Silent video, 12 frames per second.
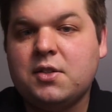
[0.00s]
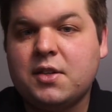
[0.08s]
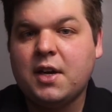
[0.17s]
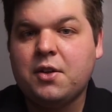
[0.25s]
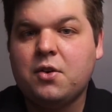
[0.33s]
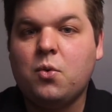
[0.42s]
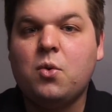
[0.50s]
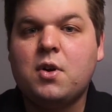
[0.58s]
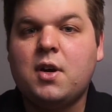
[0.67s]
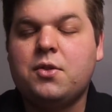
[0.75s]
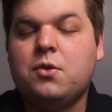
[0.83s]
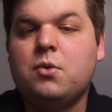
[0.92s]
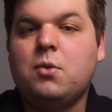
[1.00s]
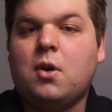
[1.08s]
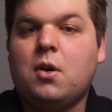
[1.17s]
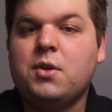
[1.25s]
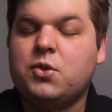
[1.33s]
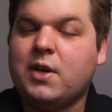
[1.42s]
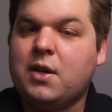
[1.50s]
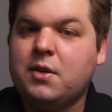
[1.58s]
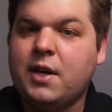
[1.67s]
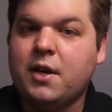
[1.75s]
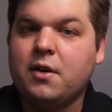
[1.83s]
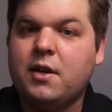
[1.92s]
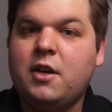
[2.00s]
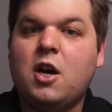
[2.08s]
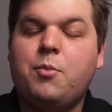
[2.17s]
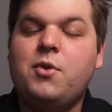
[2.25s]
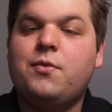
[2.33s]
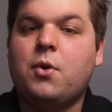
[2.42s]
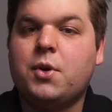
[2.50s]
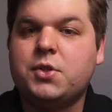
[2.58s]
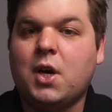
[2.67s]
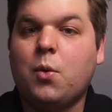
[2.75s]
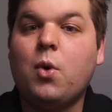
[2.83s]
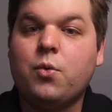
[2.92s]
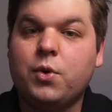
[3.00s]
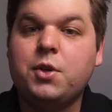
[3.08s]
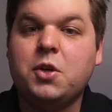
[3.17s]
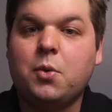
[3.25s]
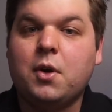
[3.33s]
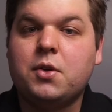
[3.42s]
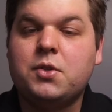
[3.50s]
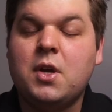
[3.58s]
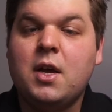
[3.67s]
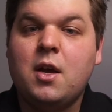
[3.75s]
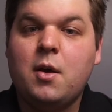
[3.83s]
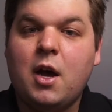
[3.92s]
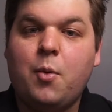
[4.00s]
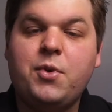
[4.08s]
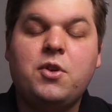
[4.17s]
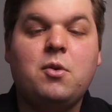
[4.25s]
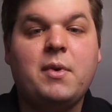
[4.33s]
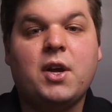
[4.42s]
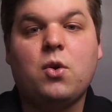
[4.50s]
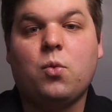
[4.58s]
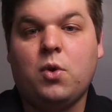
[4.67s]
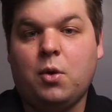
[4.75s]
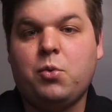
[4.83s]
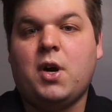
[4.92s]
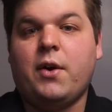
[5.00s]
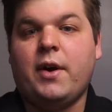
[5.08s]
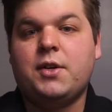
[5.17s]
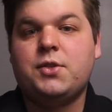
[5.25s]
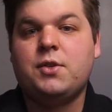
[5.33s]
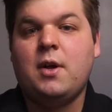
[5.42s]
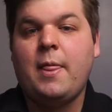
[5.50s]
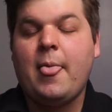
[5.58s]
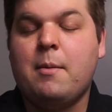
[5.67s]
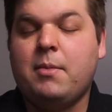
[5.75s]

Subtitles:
And together, we'll cut through all the trial and error and help you focus on what really works, helping you make real progress.